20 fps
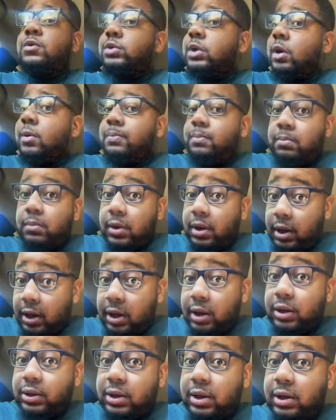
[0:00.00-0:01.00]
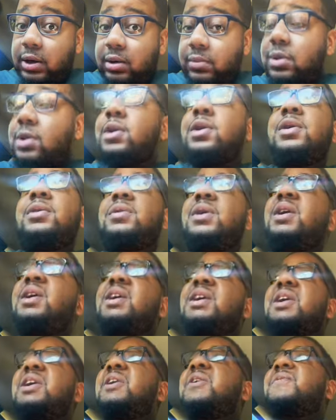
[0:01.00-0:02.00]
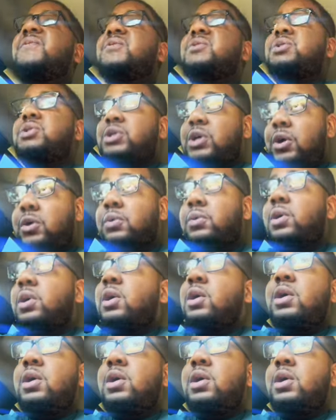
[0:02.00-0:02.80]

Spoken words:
drop hella dimes, for sure.